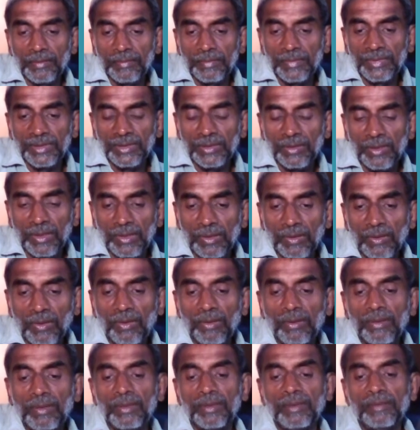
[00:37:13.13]
It's not
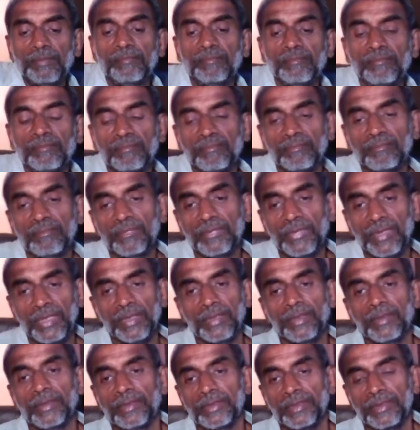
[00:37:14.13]
all
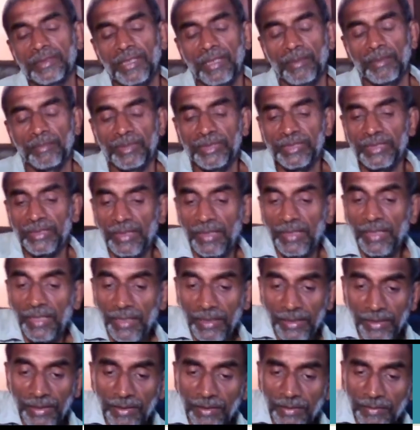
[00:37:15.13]
established
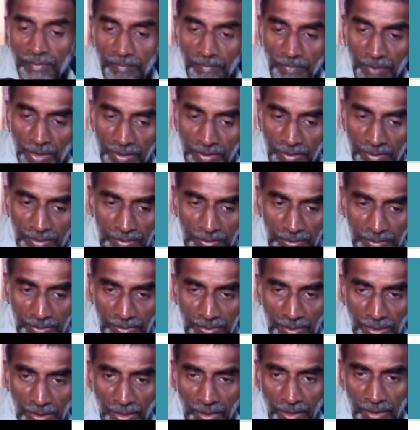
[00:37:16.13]
clearly, but this is
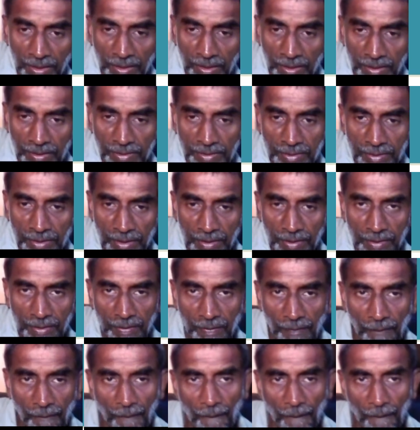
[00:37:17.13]
the current understanding.